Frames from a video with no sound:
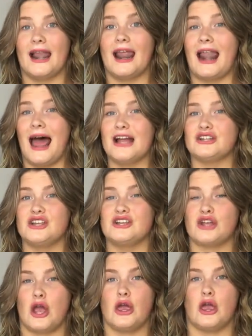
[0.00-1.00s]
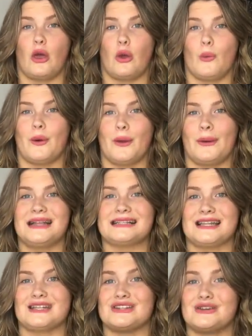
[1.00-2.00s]
and I'll actually show you when I went
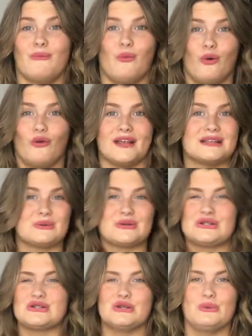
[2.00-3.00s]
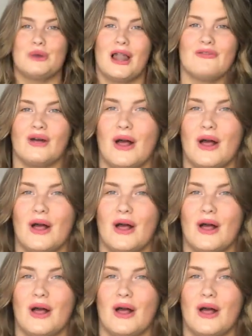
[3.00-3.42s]
into London and wore this because I super love